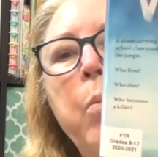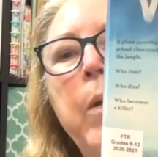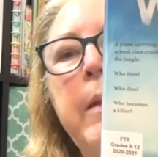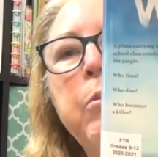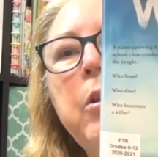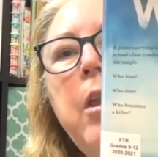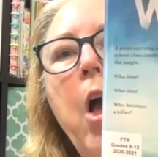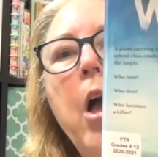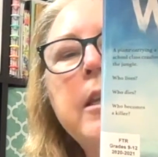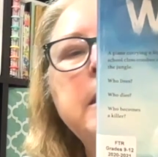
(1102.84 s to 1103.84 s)
We Were
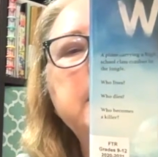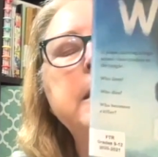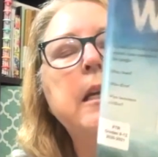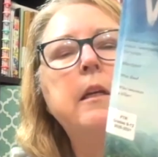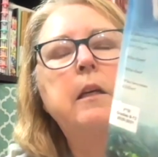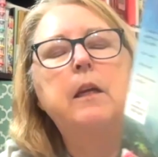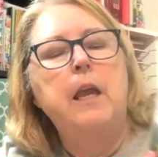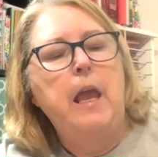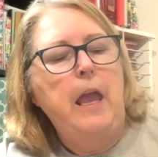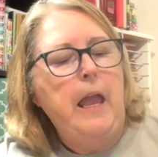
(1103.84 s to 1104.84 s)
Lost,
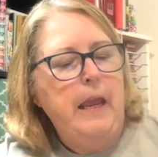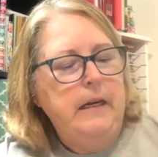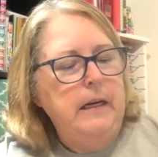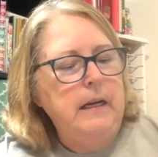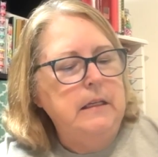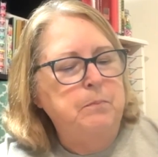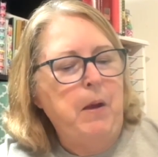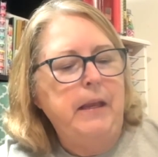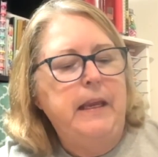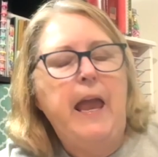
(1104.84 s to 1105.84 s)
and it is
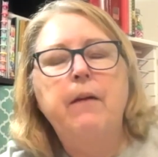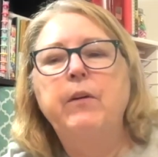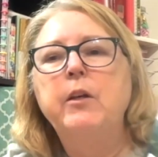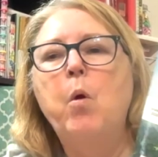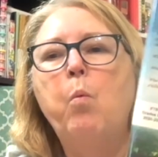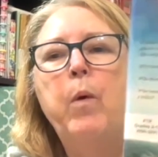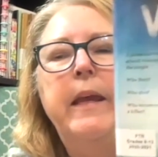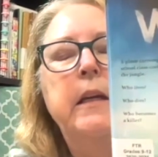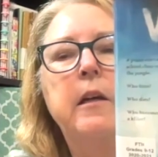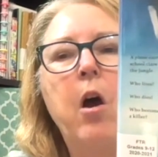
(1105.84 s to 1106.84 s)
by Kevin
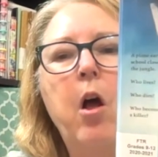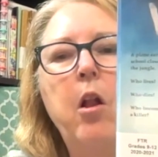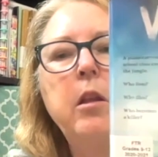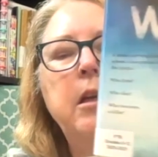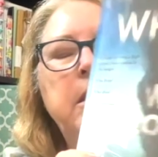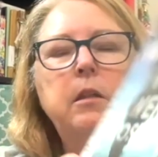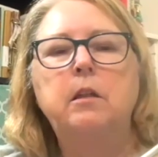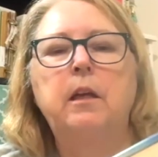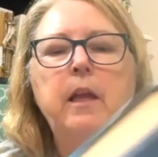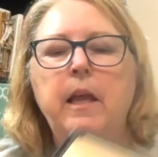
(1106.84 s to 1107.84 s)
Wignall.
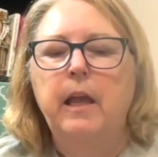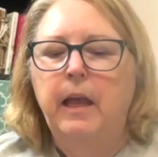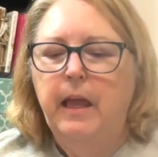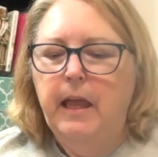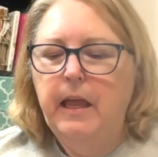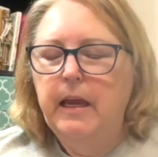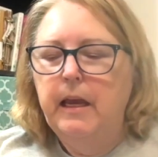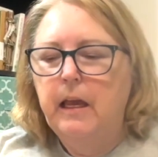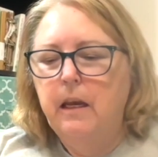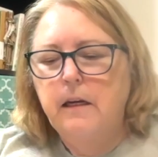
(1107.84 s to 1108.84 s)

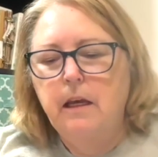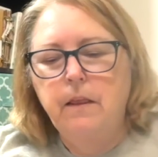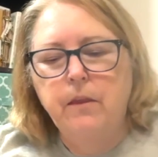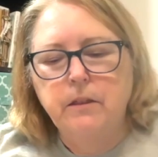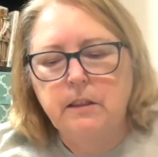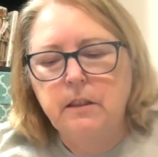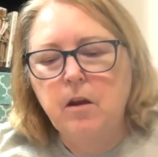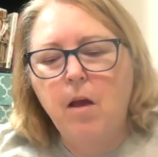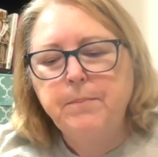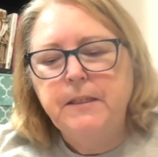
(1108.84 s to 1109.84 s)
And the
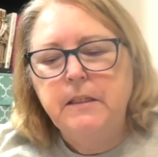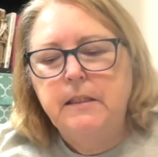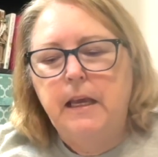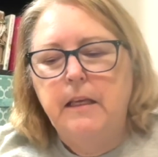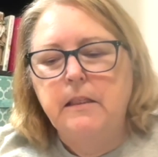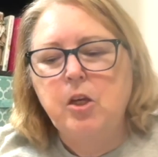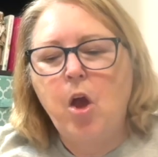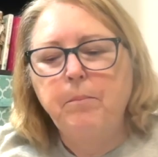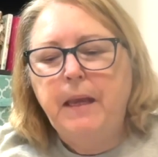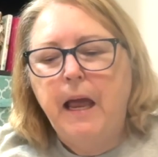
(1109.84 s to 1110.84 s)
synopsis says,
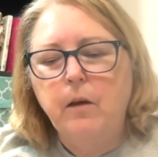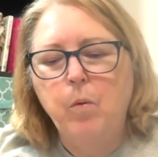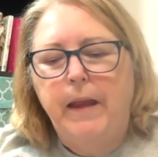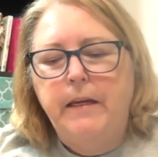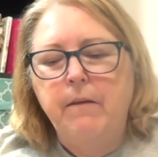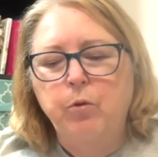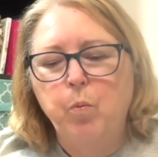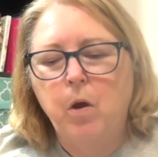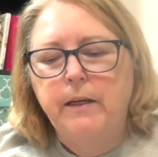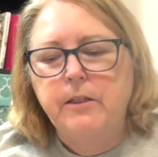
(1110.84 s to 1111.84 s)
Tom Calloway never
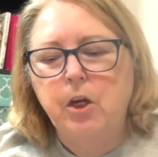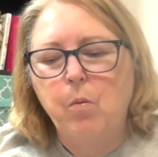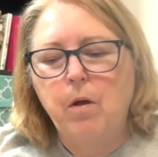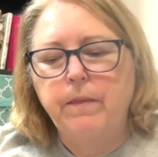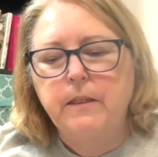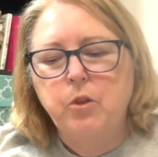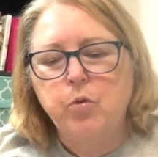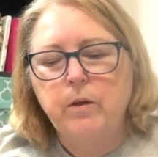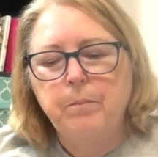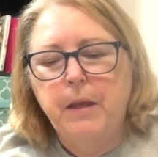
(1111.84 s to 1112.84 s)
wanted to go on this
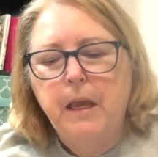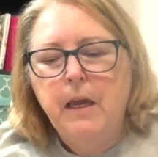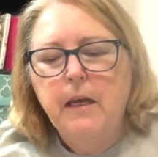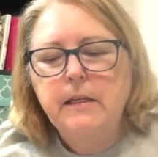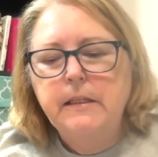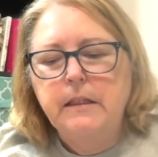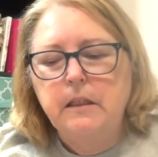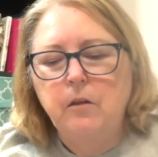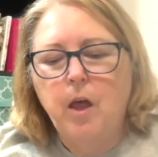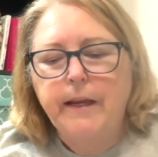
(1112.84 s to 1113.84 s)
trip. He
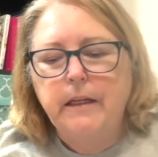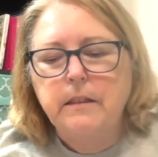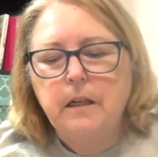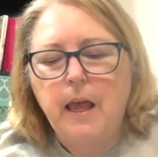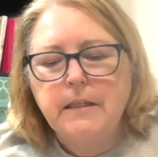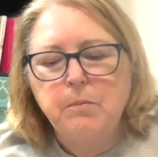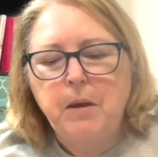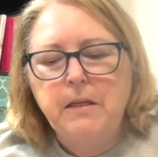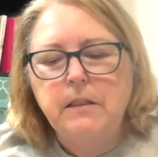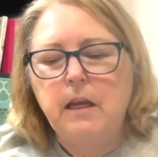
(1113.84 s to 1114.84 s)
doesn't like his
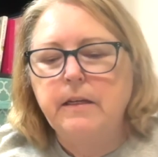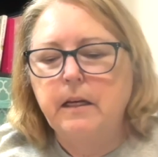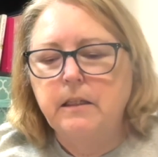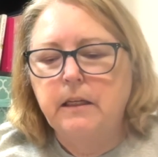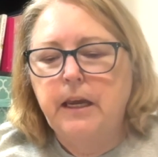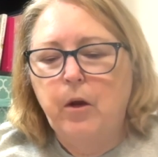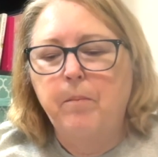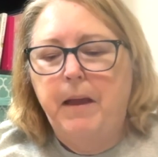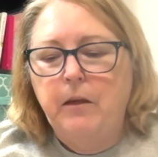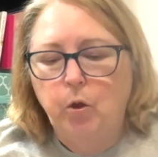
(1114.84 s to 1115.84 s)
classmates and doesn't care
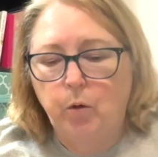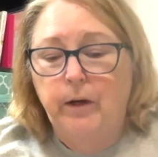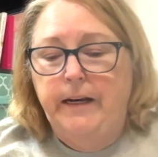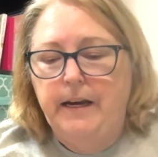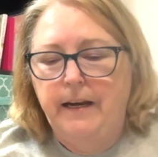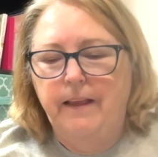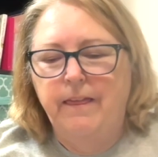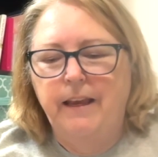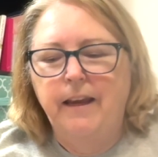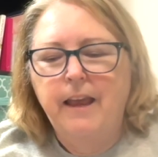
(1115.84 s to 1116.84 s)
about learning
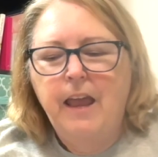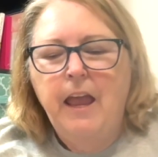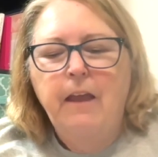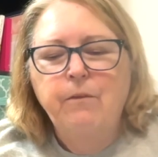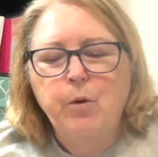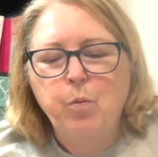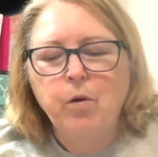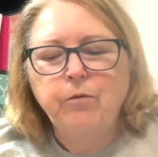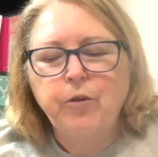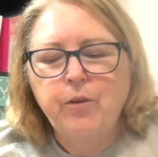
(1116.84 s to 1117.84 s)
anything. If it
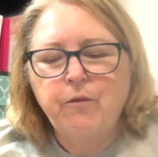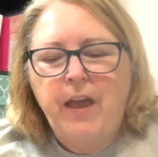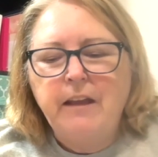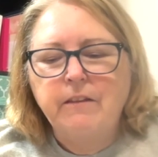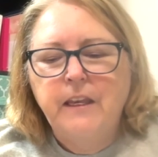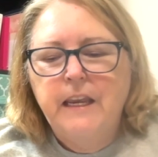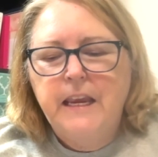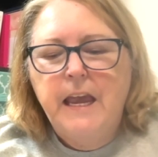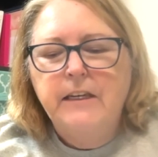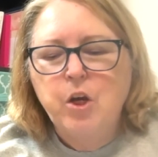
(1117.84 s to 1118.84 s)
weren't for the fact that
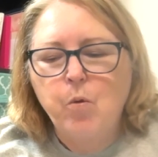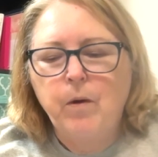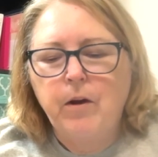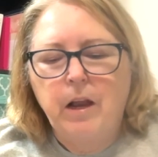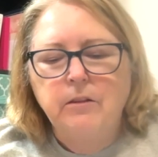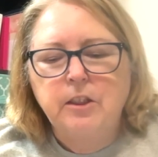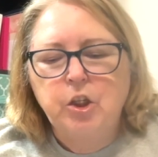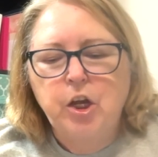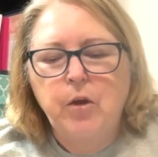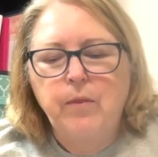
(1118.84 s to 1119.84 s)
he had nowhere else to
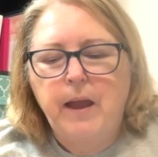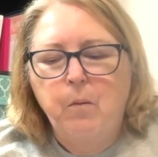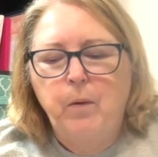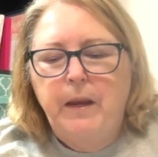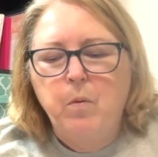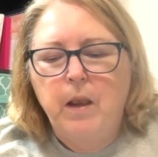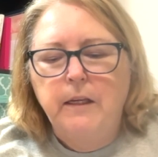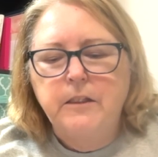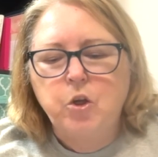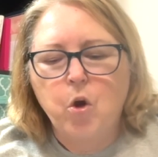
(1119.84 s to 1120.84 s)
go that week while
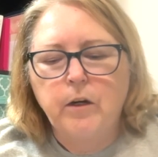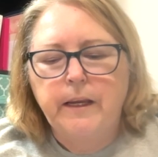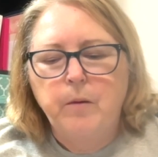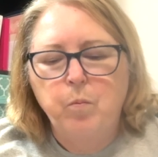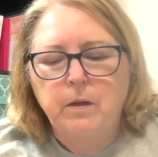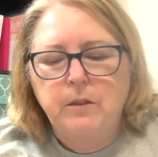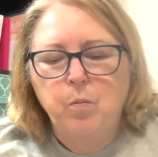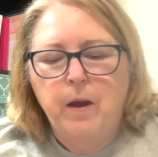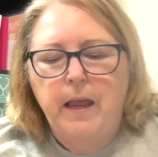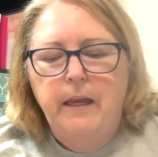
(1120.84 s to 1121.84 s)
his guardian was
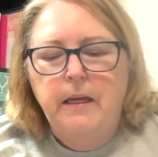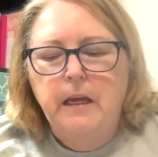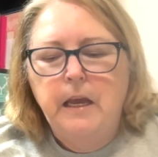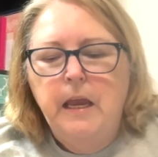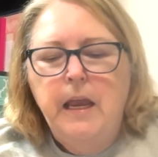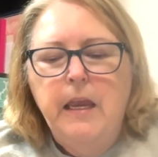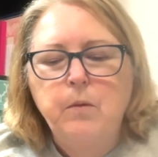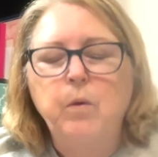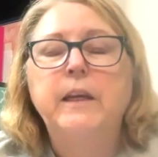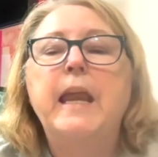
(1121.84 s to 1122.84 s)
away, he
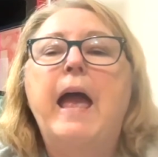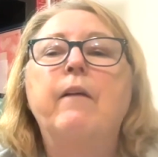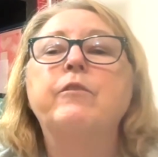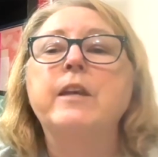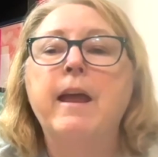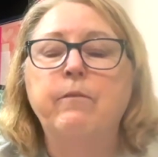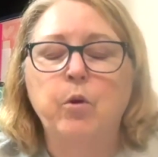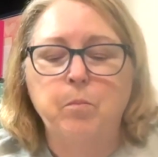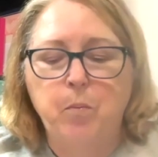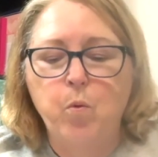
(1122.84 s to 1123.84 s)
would have
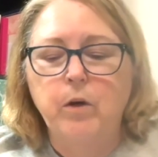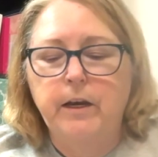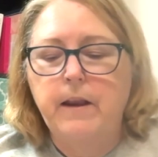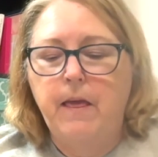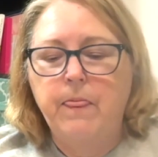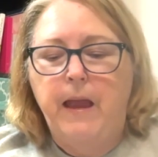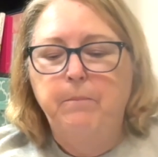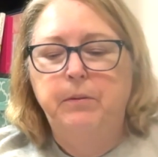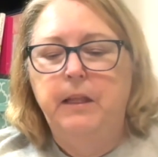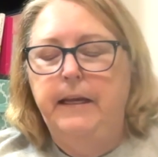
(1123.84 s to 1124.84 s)
never boarded
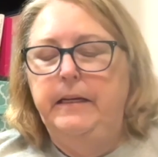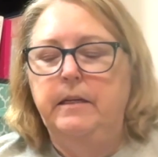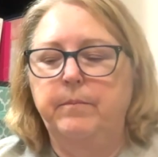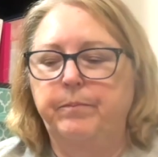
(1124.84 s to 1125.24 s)
that plane.